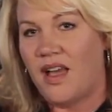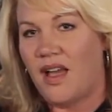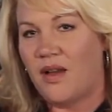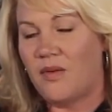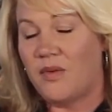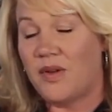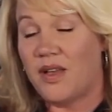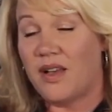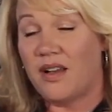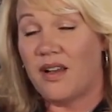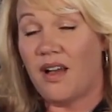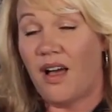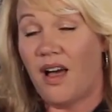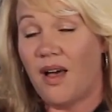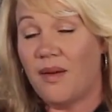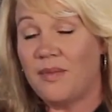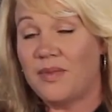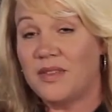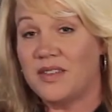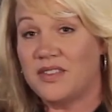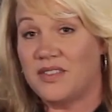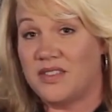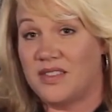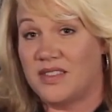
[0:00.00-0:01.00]
And we
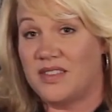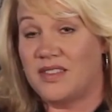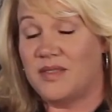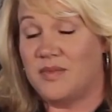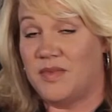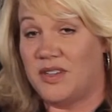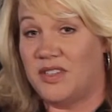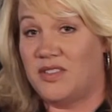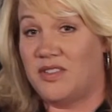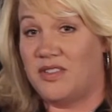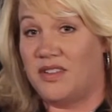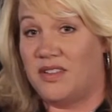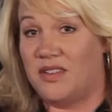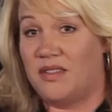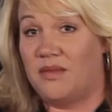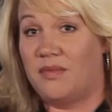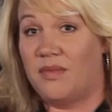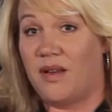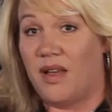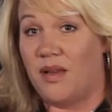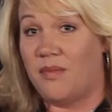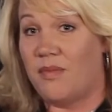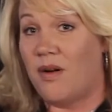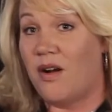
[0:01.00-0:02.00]
accomplish this mission
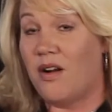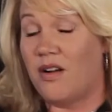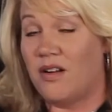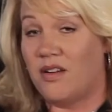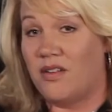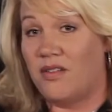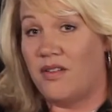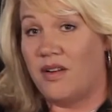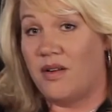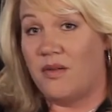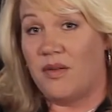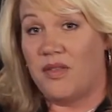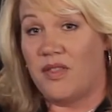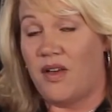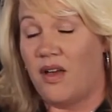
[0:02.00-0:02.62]
by partnering with